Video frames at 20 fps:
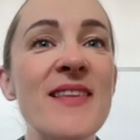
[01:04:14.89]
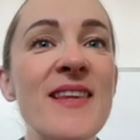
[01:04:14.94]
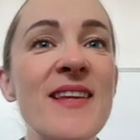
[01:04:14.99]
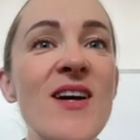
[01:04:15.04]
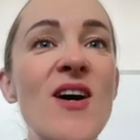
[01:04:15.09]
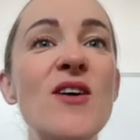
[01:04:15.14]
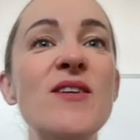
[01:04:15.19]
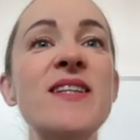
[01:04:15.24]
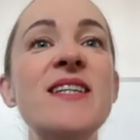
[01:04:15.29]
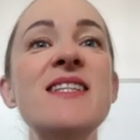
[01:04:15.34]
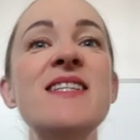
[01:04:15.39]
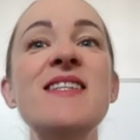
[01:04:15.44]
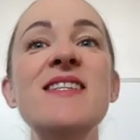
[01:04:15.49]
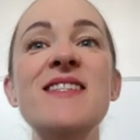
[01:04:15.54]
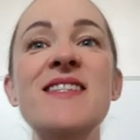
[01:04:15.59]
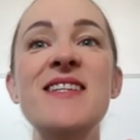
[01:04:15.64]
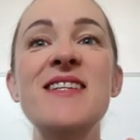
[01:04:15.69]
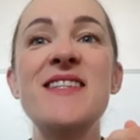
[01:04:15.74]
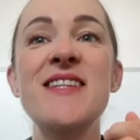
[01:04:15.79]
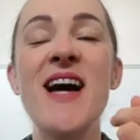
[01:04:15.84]
Oh, this is
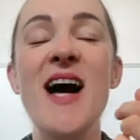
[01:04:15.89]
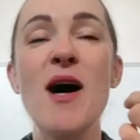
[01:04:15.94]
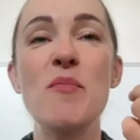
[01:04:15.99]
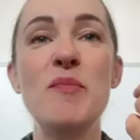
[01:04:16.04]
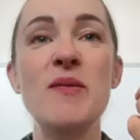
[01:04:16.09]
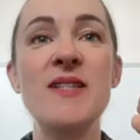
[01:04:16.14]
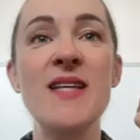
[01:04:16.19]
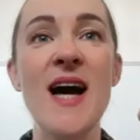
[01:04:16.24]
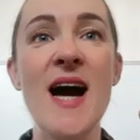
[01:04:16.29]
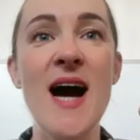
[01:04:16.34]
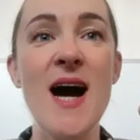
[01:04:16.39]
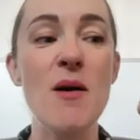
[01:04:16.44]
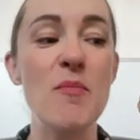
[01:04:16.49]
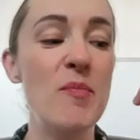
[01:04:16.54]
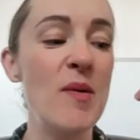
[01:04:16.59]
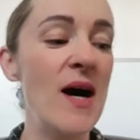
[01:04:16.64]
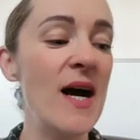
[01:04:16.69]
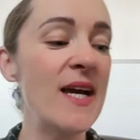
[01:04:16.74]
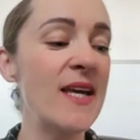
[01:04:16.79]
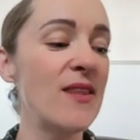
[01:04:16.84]
the tap tap.
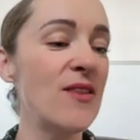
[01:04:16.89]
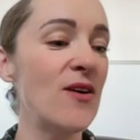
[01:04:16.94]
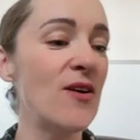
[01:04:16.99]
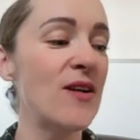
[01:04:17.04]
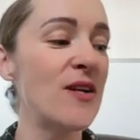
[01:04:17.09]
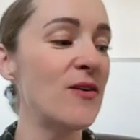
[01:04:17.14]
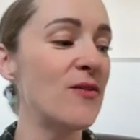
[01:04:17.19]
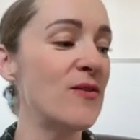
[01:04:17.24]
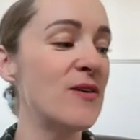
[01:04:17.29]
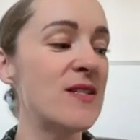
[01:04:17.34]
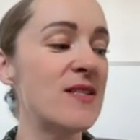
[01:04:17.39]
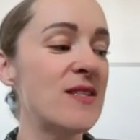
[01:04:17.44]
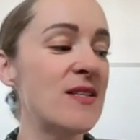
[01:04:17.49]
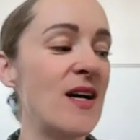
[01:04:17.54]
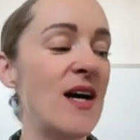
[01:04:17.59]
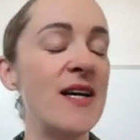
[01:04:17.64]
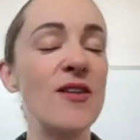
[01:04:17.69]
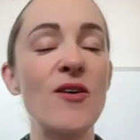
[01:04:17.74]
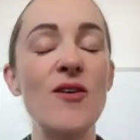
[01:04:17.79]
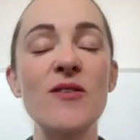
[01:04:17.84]
I
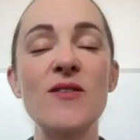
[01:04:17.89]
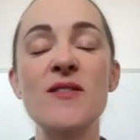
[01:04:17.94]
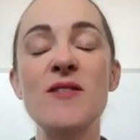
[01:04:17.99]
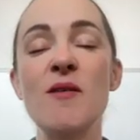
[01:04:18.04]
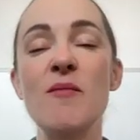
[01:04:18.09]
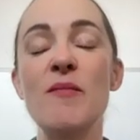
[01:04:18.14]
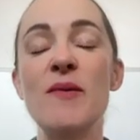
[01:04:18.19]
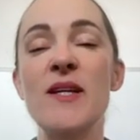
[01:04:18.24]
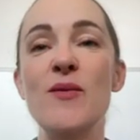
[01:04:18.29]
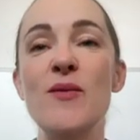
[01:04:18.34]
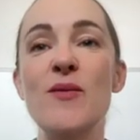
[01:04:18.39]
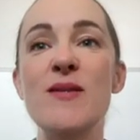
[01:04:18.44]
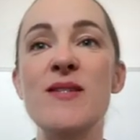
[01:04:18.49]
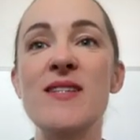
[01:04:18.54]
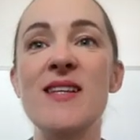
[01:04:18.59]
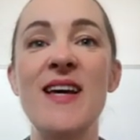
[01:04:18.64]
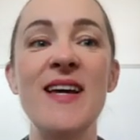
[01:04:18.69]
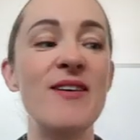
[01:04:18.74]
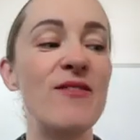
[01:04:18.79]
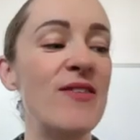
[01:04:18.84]
thought somebody was
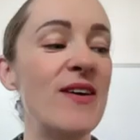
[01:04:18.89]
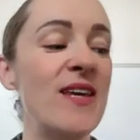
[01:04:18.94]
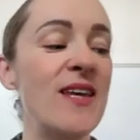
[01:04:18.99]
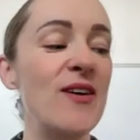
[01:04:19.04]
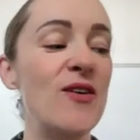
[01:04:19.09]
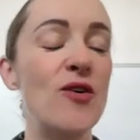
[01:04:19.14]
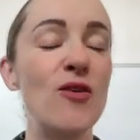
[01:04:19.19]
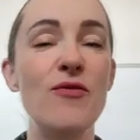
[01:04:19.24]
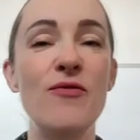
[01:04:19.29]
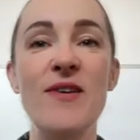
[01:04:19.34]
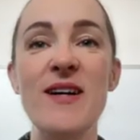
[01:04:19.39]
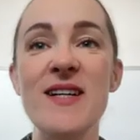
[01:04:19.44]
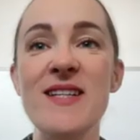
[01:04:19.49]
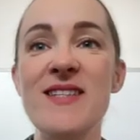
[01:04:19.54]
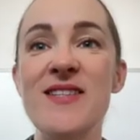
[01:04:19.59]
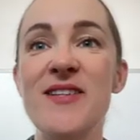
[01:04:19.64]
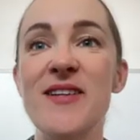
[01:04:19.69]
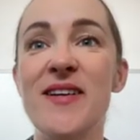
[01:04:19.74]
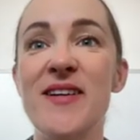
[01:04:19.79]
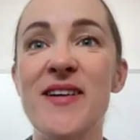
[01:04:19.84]
like, Vicky, go
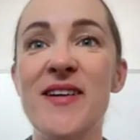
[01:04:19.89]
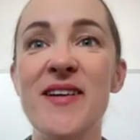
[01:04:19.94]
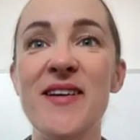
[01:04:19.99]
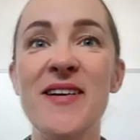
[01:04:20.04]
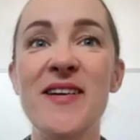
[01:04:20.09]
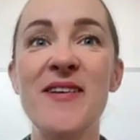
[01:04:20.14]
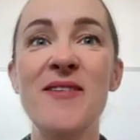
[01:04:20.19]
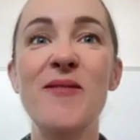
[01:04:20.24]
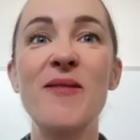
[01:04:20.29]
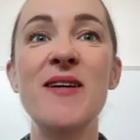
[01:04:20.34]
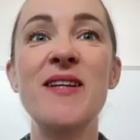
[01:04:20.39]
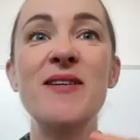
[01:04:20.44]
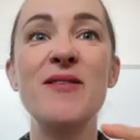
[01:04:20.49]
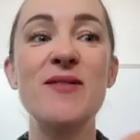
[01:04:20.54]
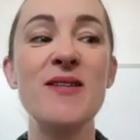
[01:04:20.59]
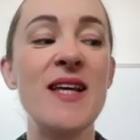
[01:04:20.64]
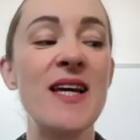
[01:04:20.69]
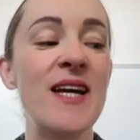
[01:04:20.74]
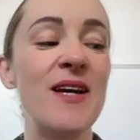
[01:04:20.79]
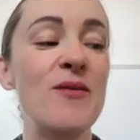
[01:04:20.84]
faster. When it was
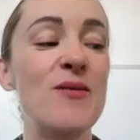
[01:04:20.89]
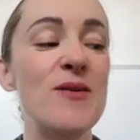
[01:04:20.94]
like,